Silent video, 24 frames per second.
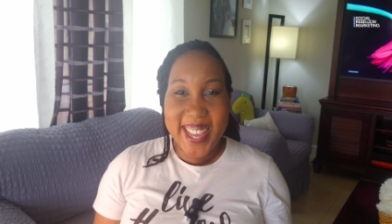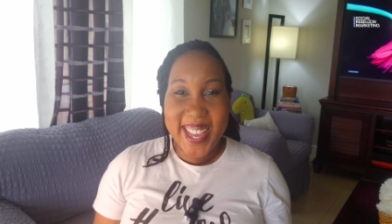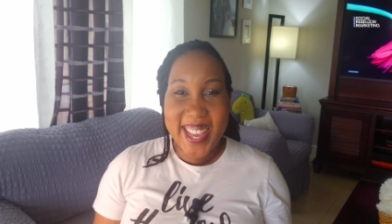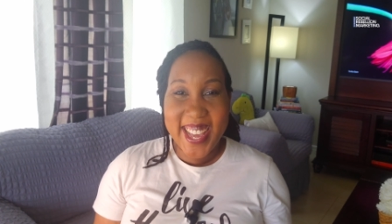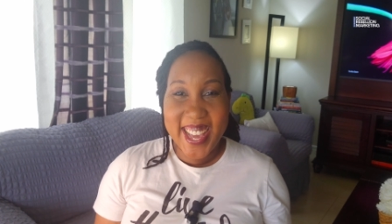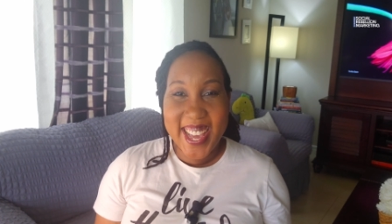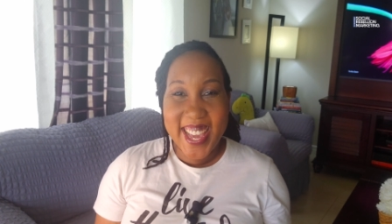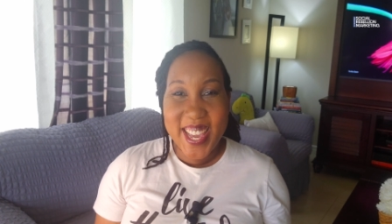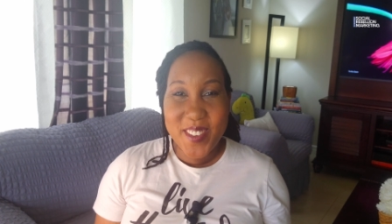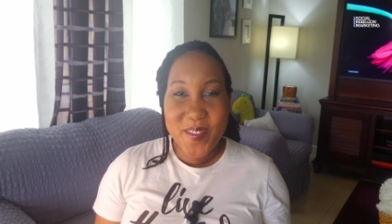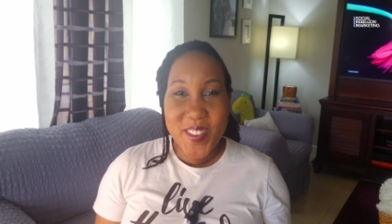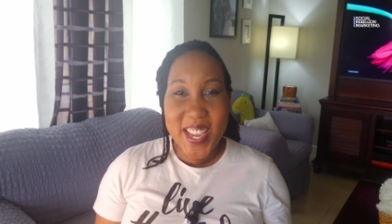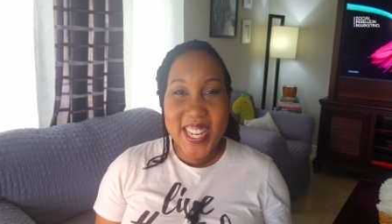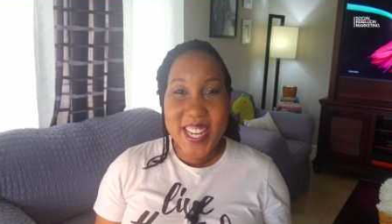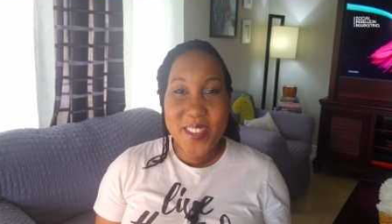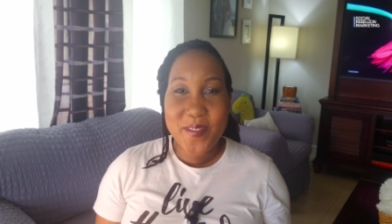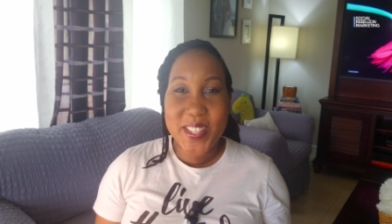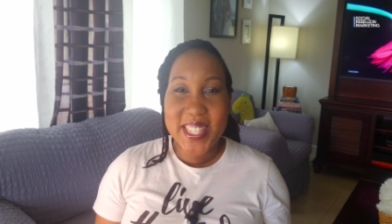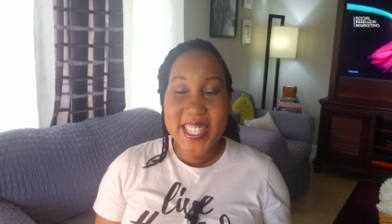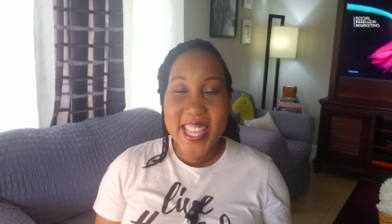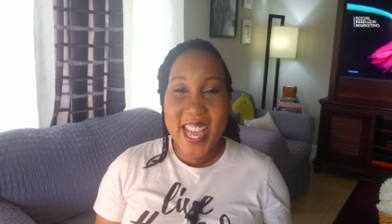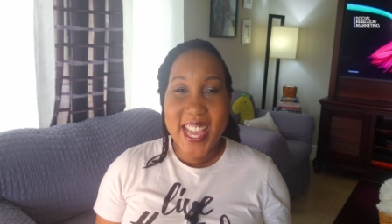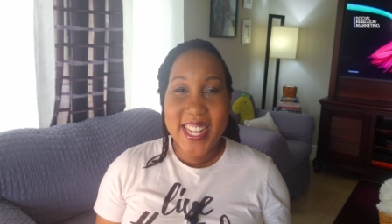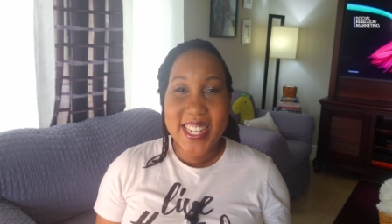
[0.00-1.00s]
Hi, my name
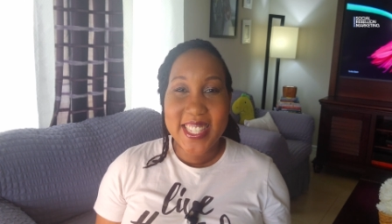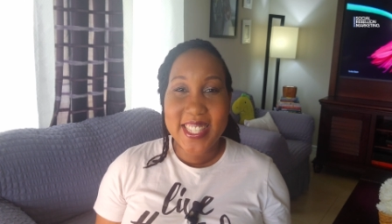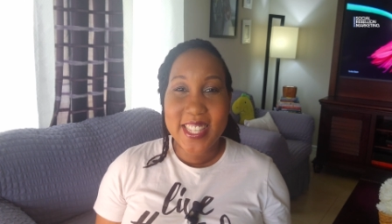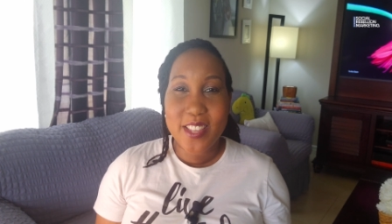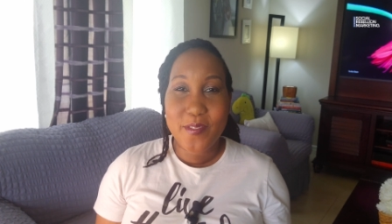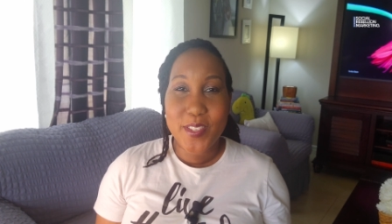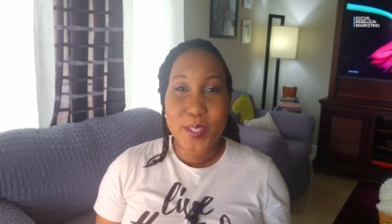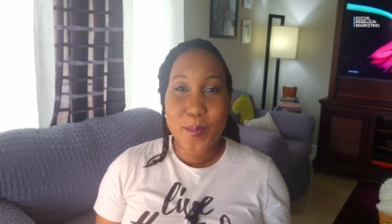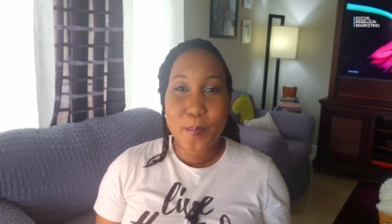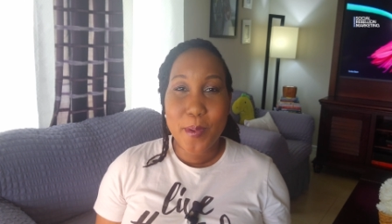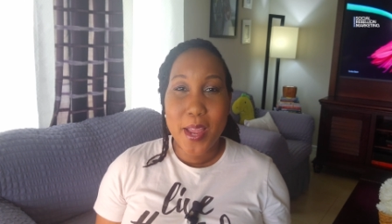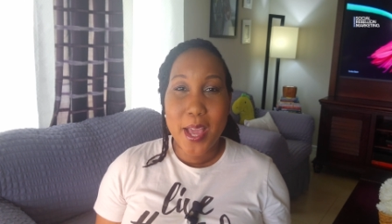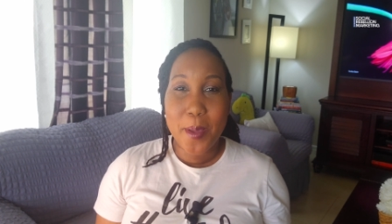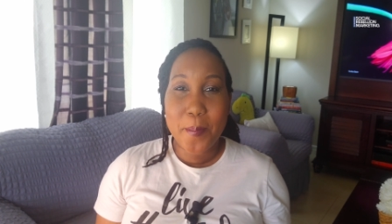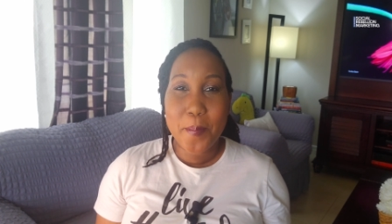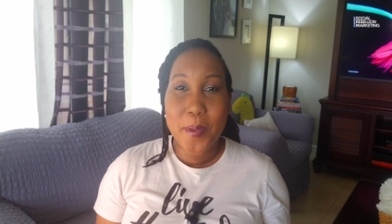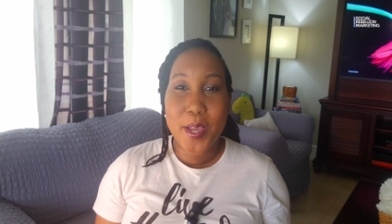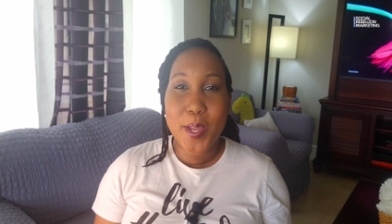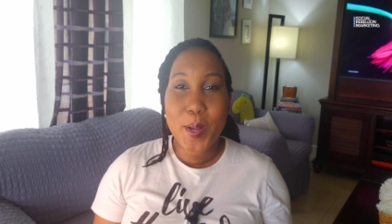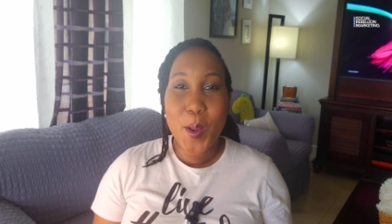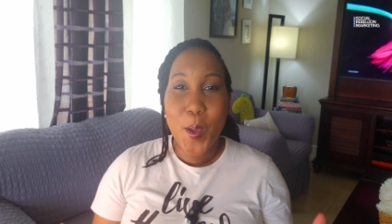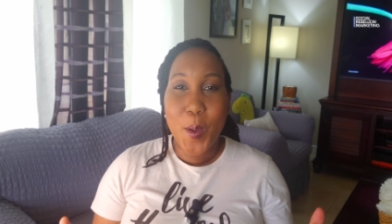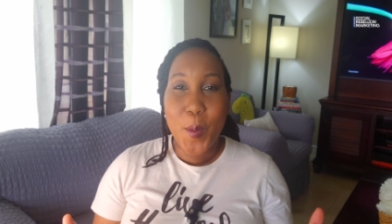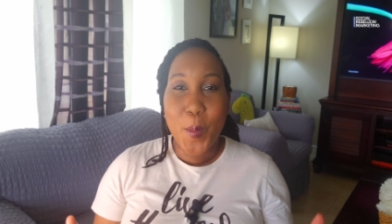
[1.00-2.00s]
is Candice Davis
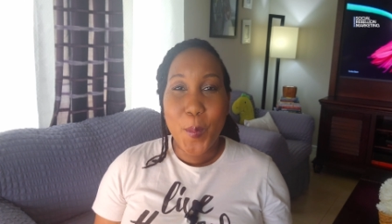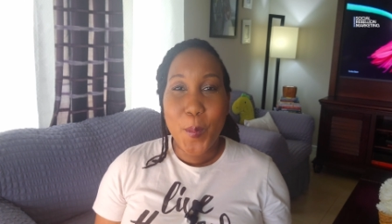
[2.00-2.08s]
Blackman.